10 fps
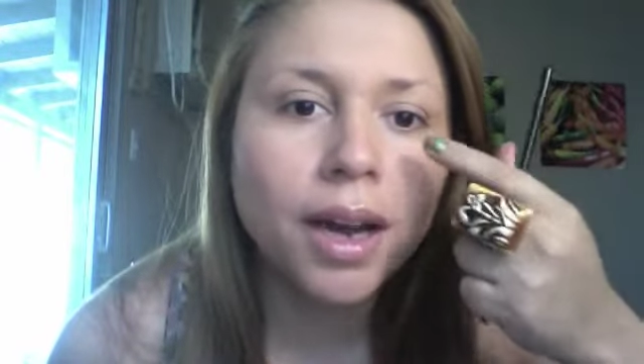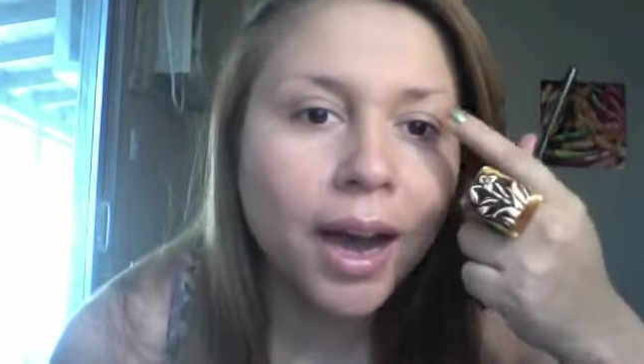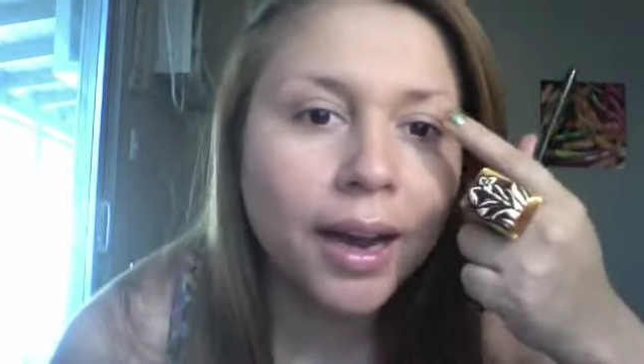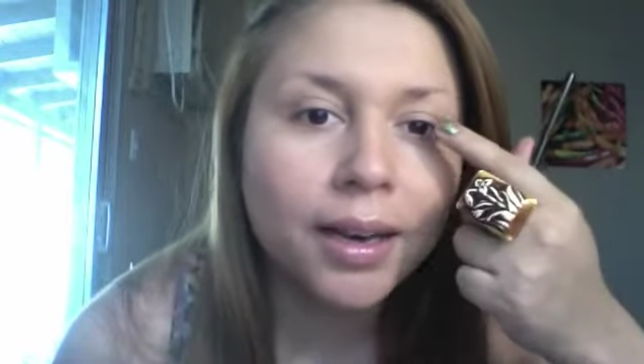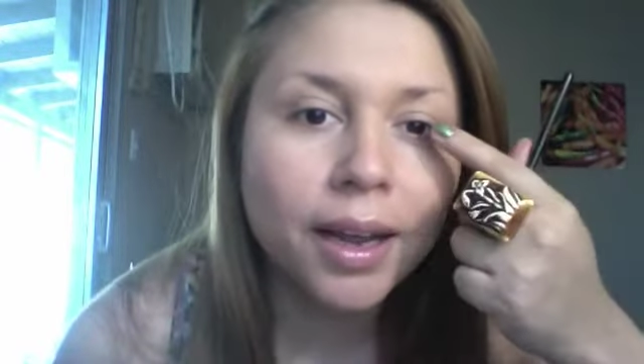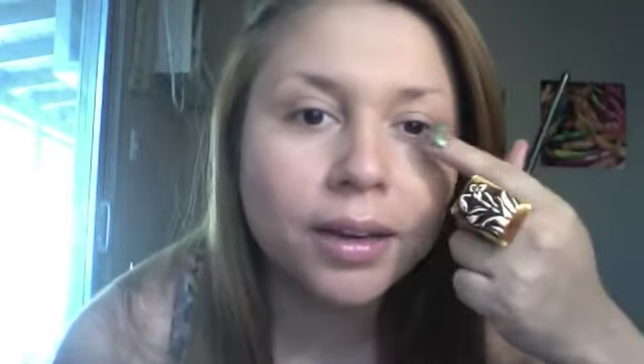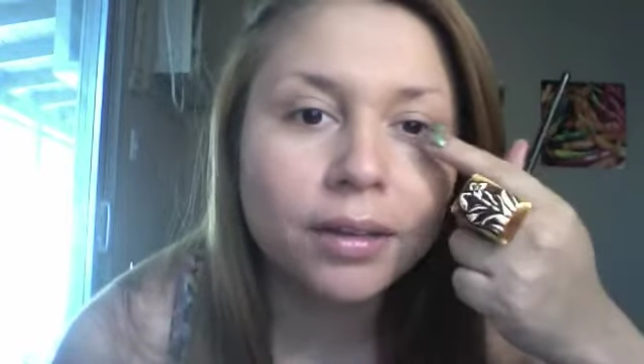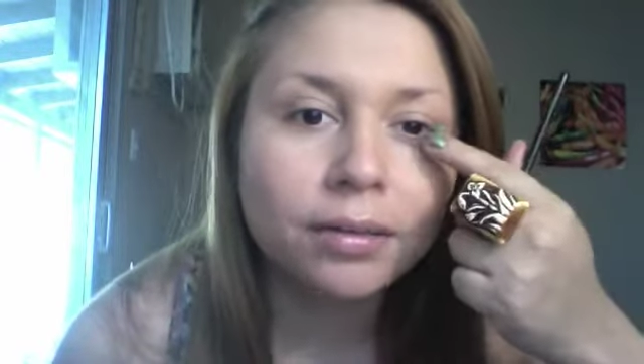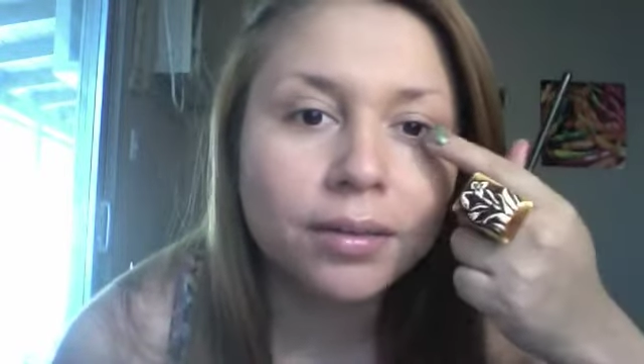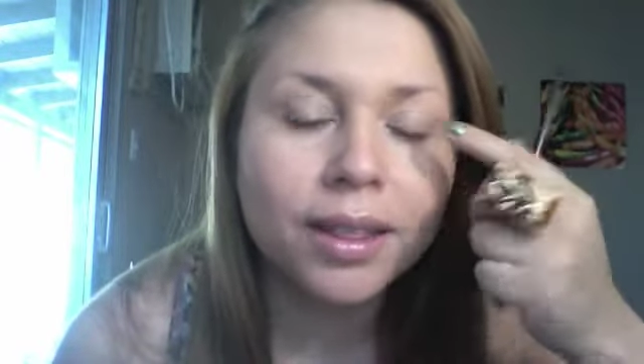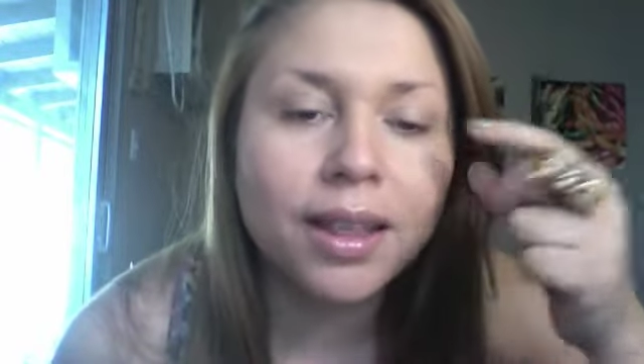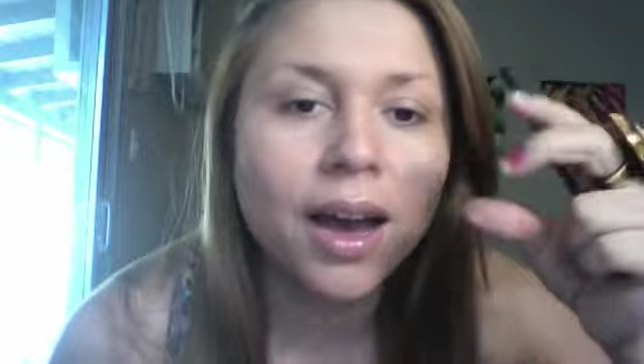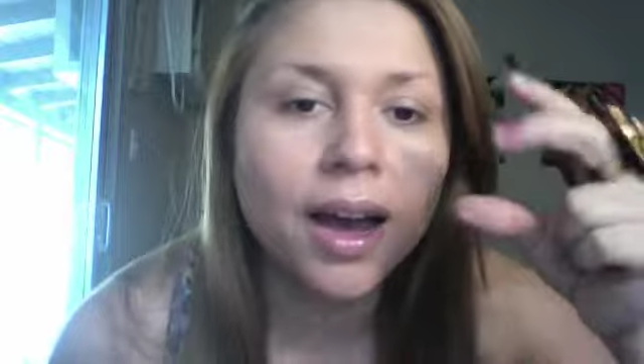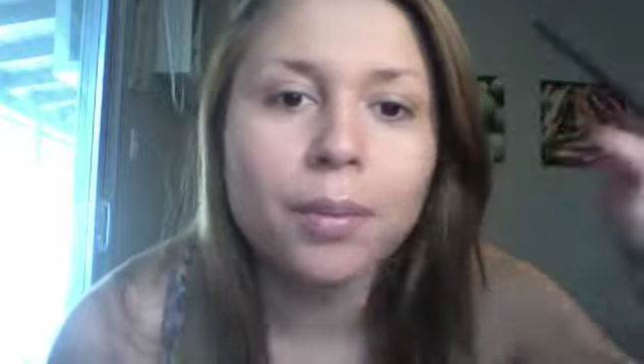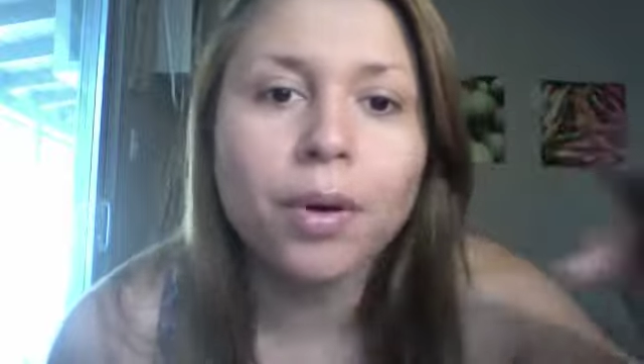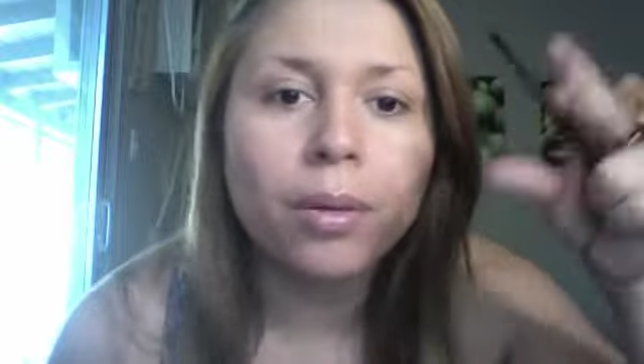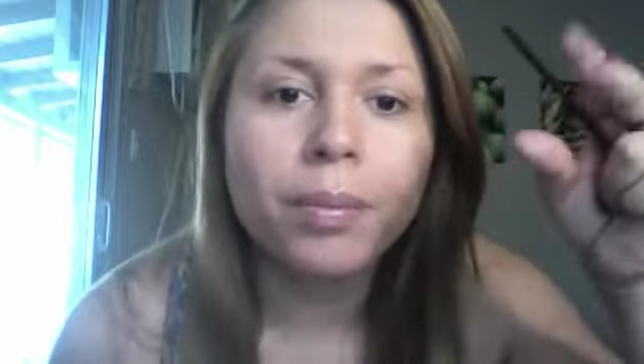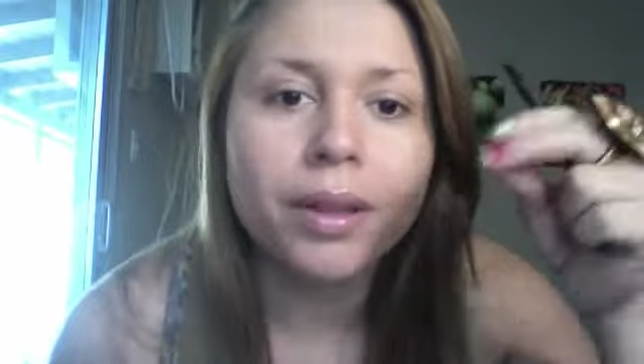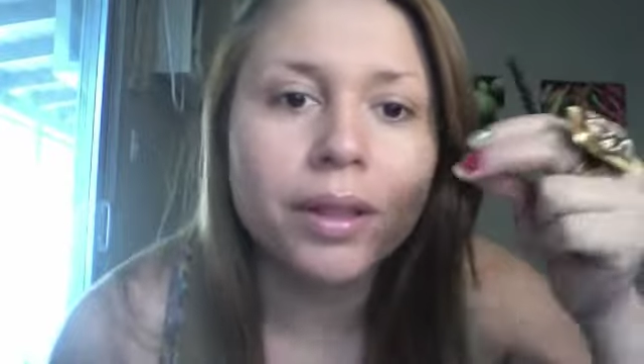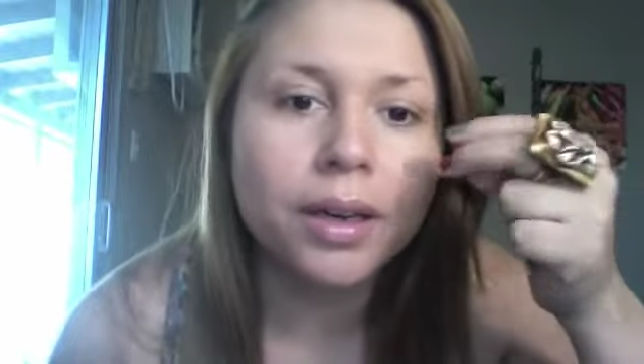eye like not the eyeball
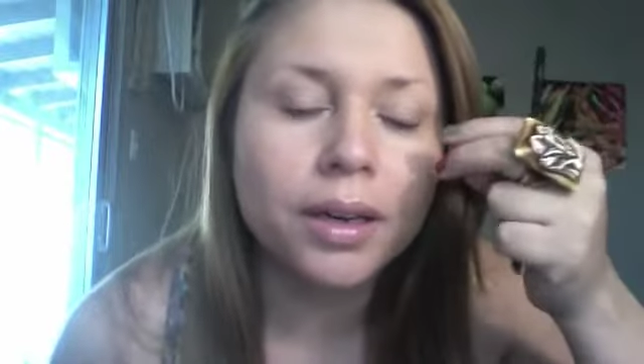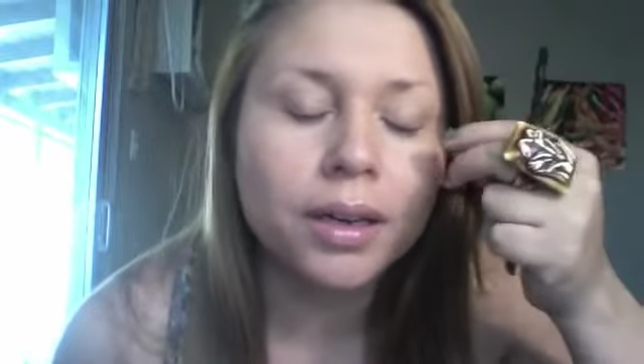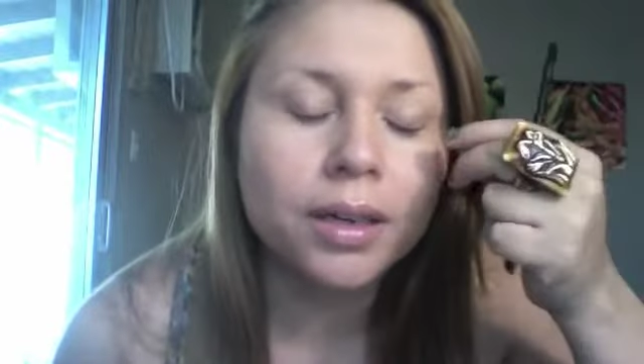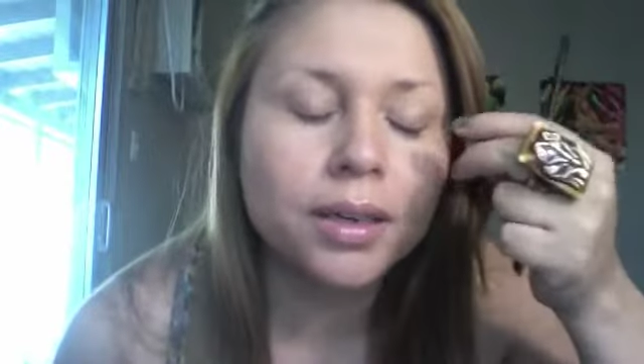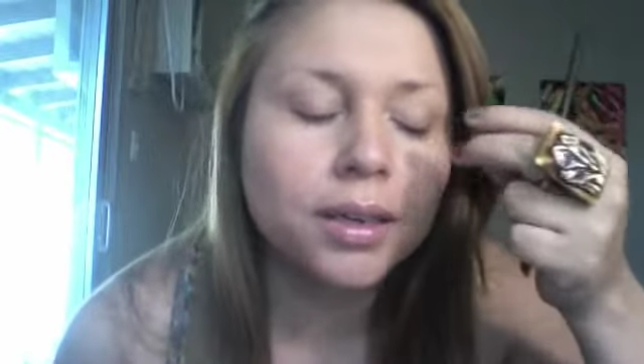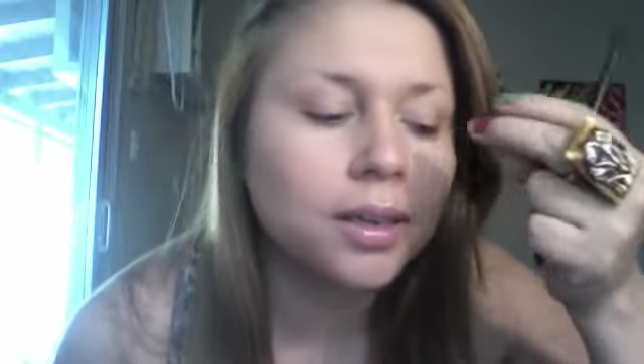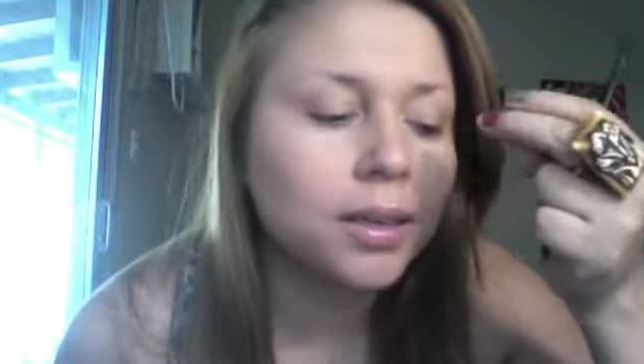but the uh,